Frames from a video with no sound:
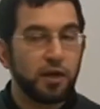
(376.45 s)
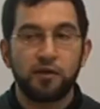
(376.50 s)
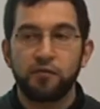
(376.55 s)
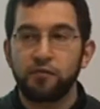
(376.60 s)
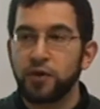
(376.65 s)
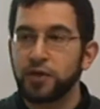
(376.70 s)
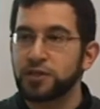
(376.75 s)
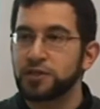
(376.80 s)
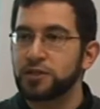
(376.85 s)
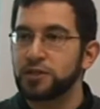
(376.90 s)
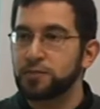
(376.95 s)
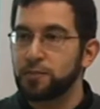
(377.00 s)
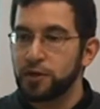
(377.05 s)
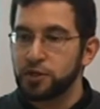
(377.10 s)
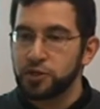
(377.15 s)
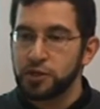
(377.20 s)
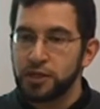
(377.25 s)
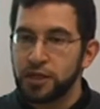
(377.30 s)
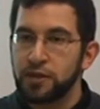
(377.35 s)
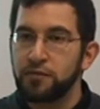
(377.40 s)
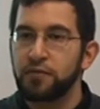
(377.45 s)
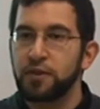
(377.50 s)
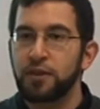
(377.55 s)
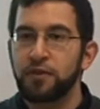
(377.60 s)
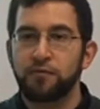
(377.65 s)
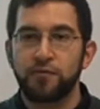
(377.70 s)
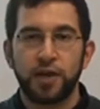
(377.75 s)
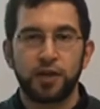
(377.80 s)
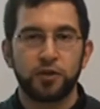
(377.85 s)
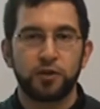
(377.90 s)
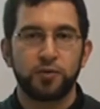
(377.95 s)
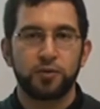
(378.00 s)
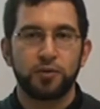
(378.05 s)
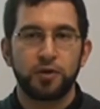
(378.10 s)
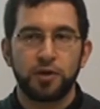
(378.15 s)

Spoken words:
of us, especially given the venue,